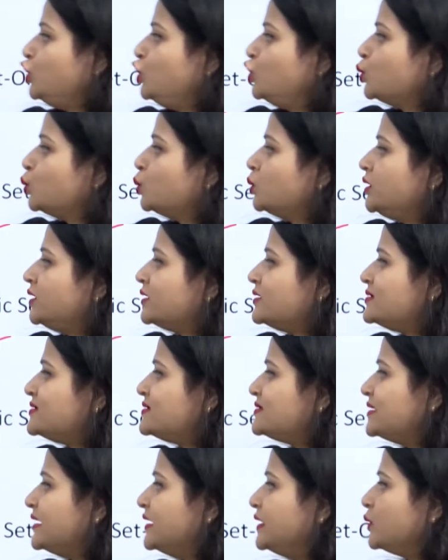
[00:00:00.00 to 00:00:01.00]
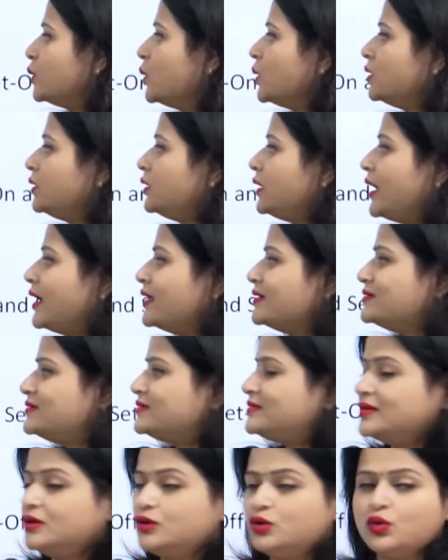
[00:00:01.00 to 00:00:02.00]
Total set on and
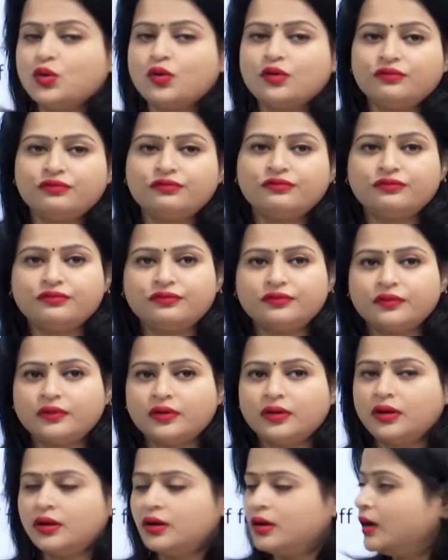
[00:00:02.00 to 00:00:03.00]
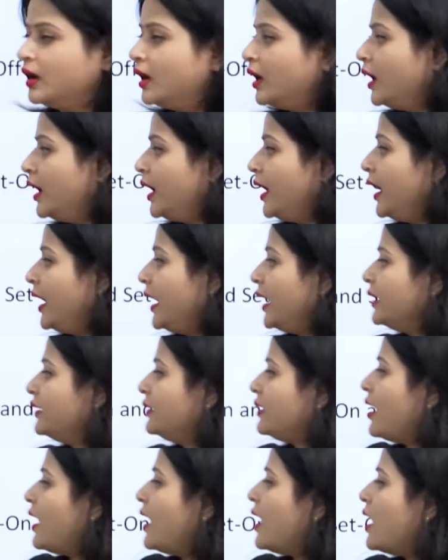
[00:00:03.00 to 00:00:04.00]
set off
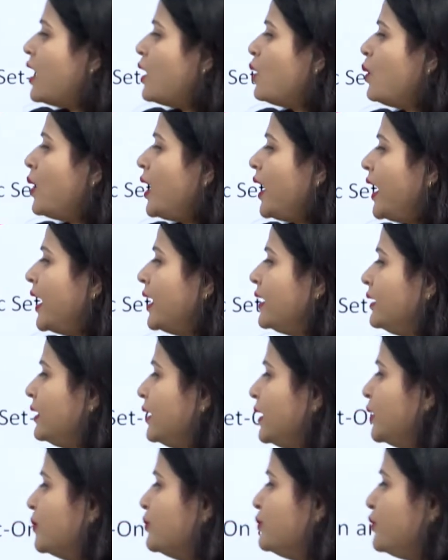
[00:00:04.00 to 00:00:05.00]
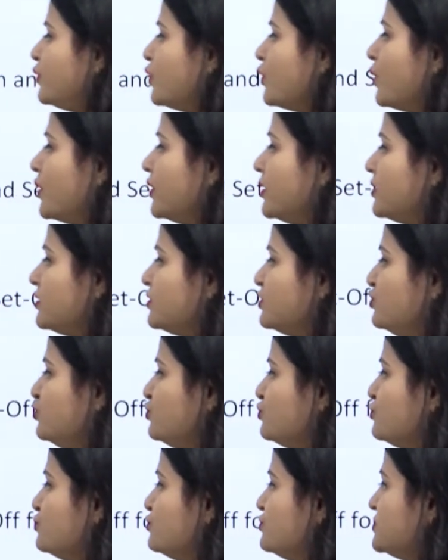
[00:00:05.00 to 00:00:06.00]
and how an employer
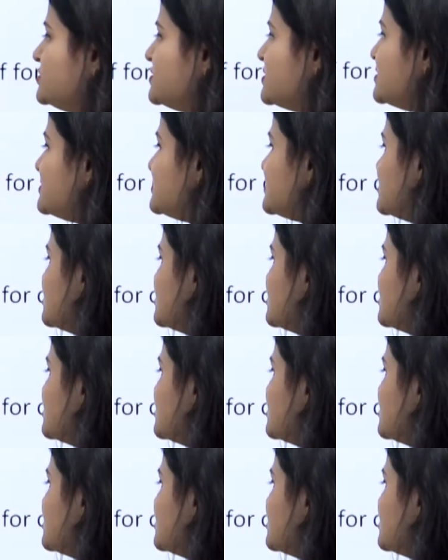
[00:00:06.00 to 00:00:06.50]
uses